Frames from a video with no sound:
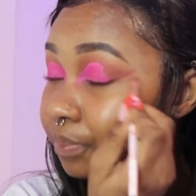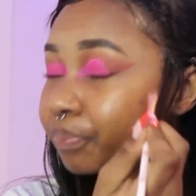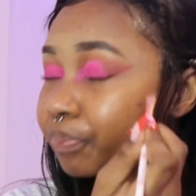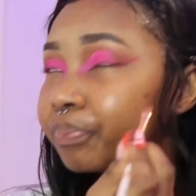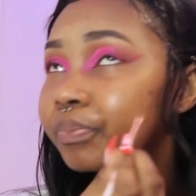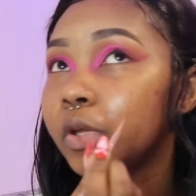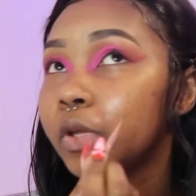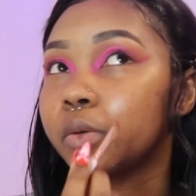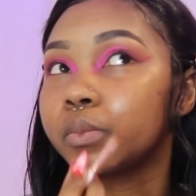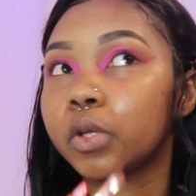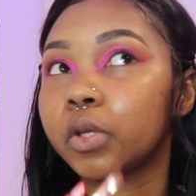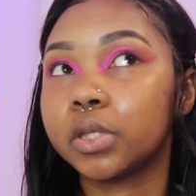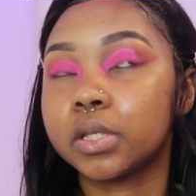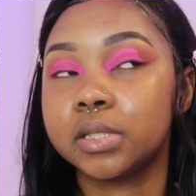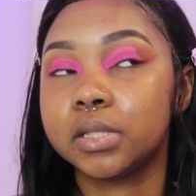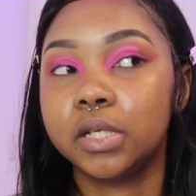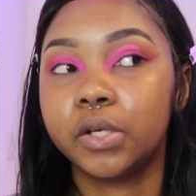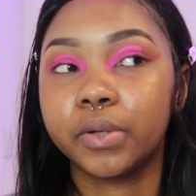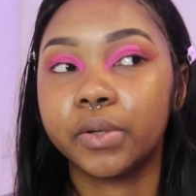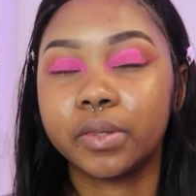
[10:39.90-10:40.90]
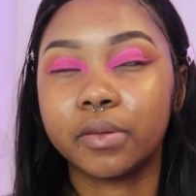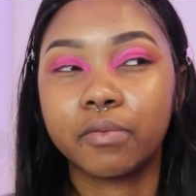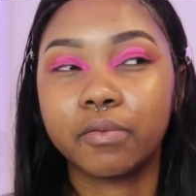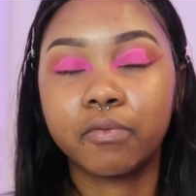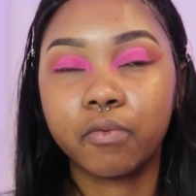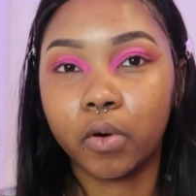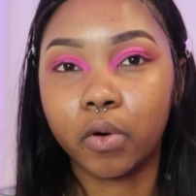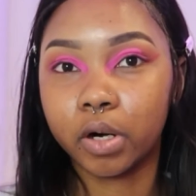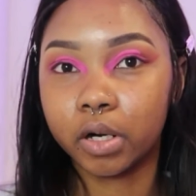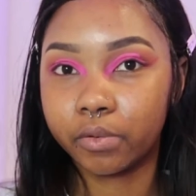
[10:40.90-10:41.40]
not The Secret, the
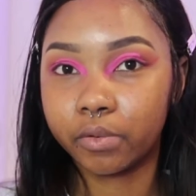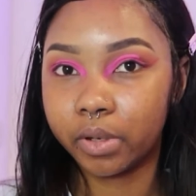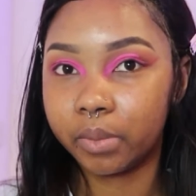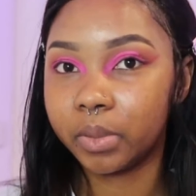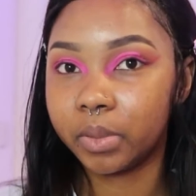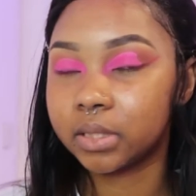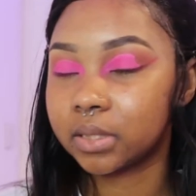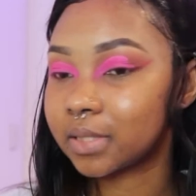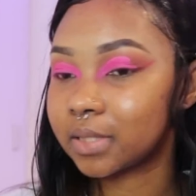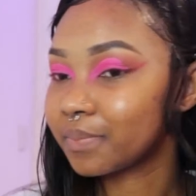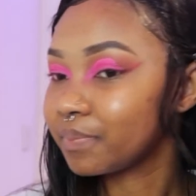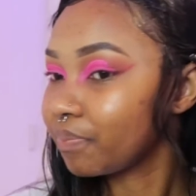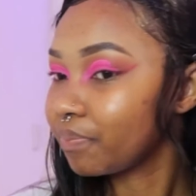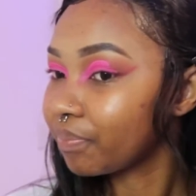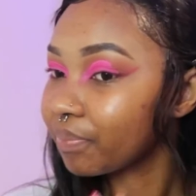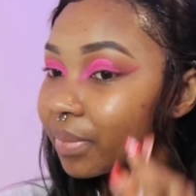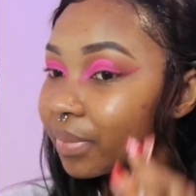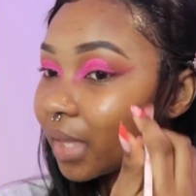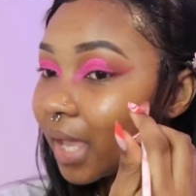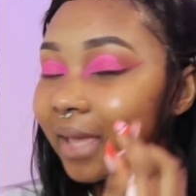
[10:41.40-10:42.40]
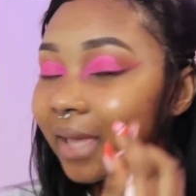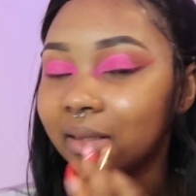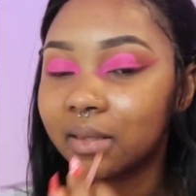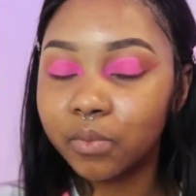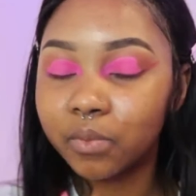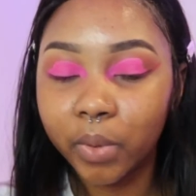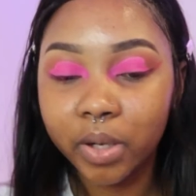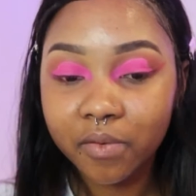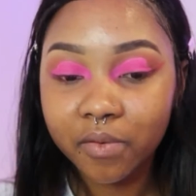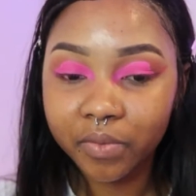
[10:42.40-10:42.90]
4 agreements,
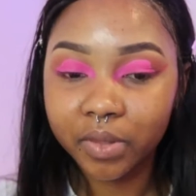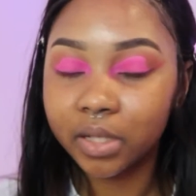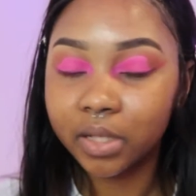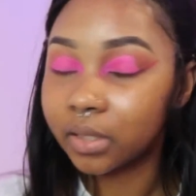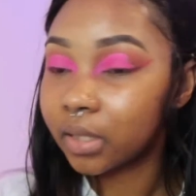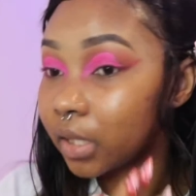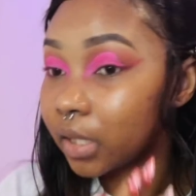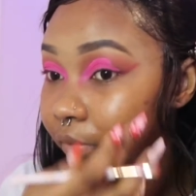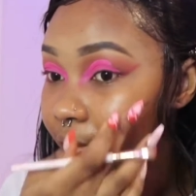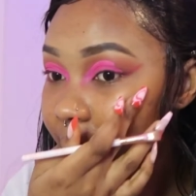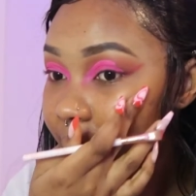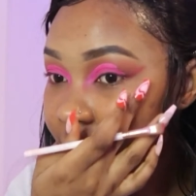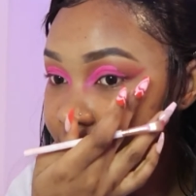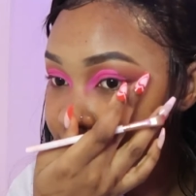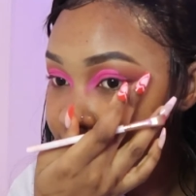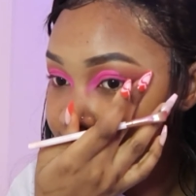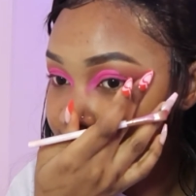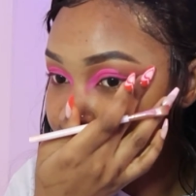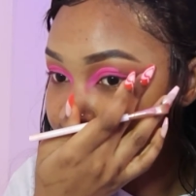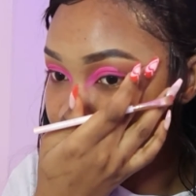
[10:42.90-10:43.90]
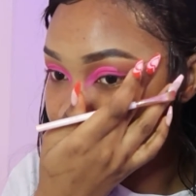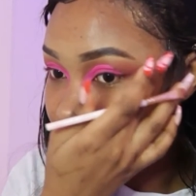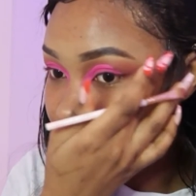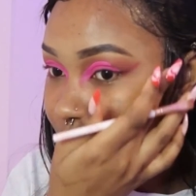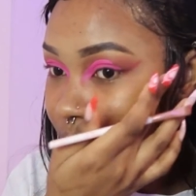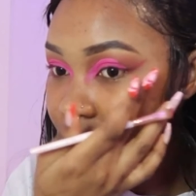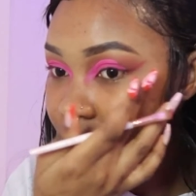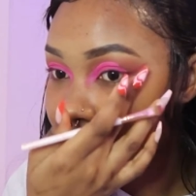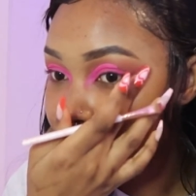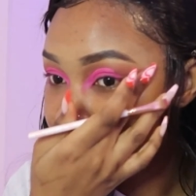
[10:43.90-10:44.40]
and one of the agreements is that
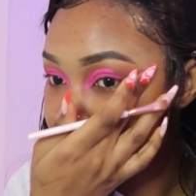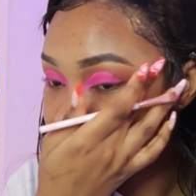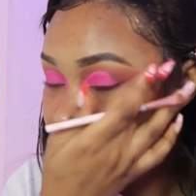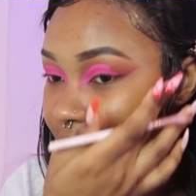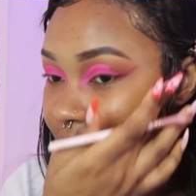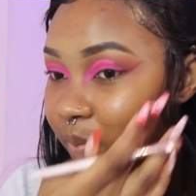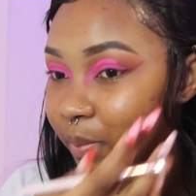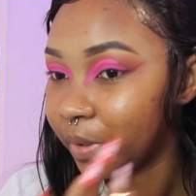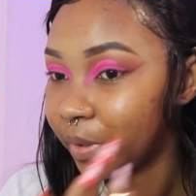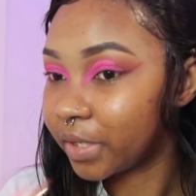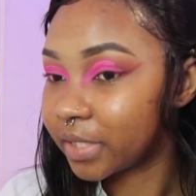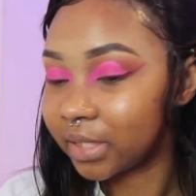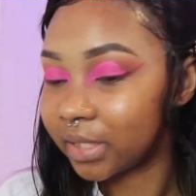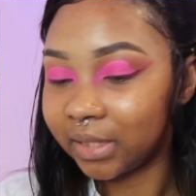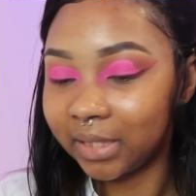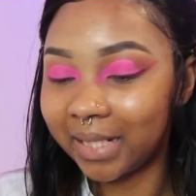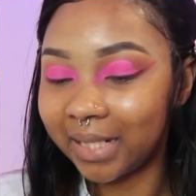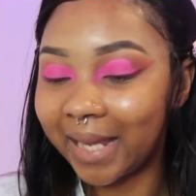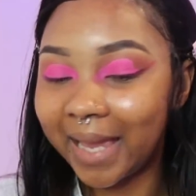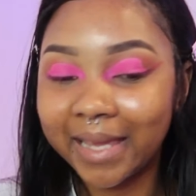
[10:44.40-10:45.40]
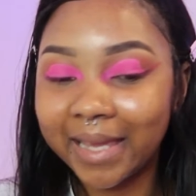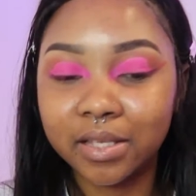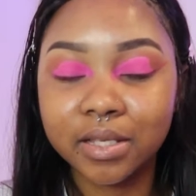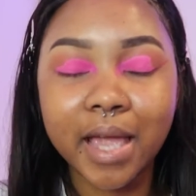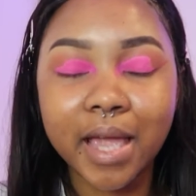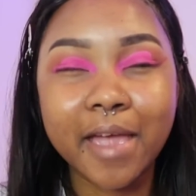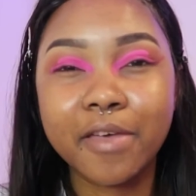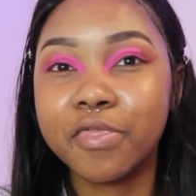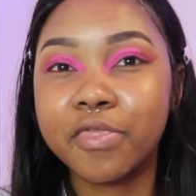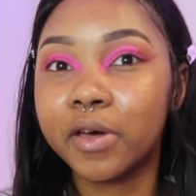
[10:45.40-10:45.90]
don't take things personally. And
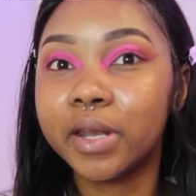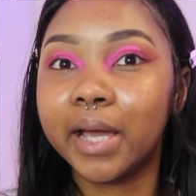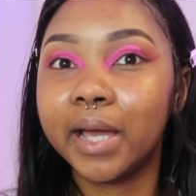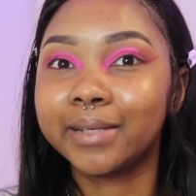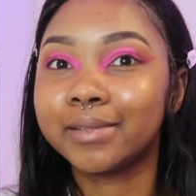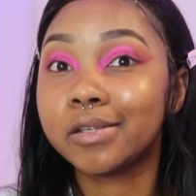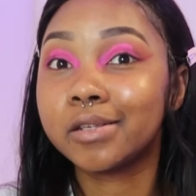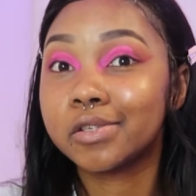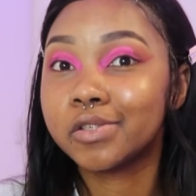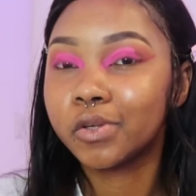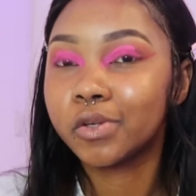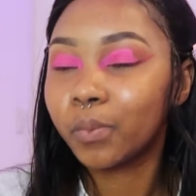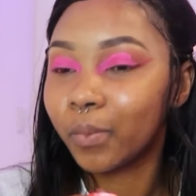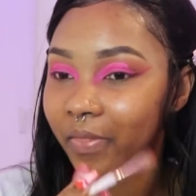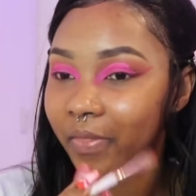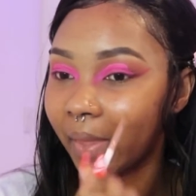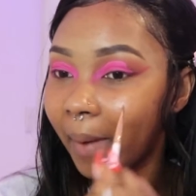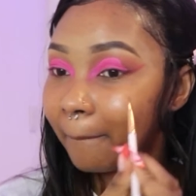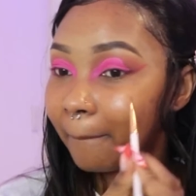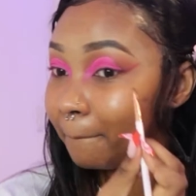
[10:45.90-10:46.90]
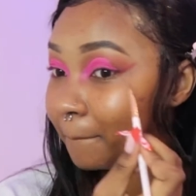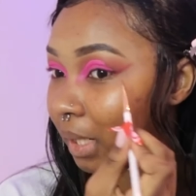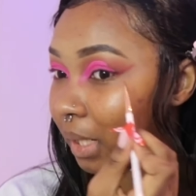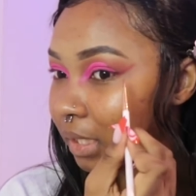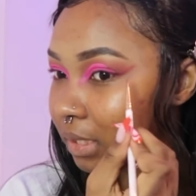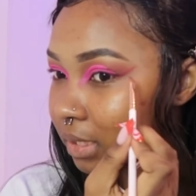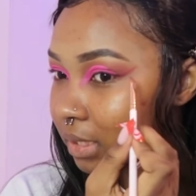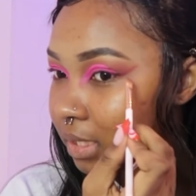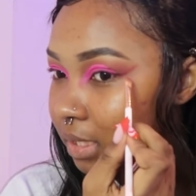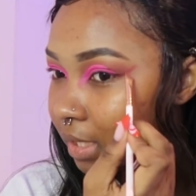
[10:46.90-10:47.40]
I thought I understood what that
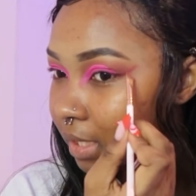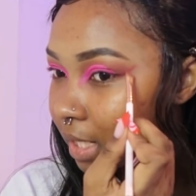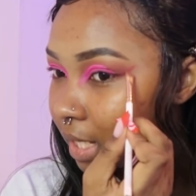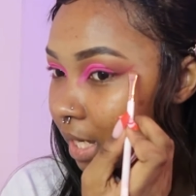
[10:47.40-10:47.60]
meant.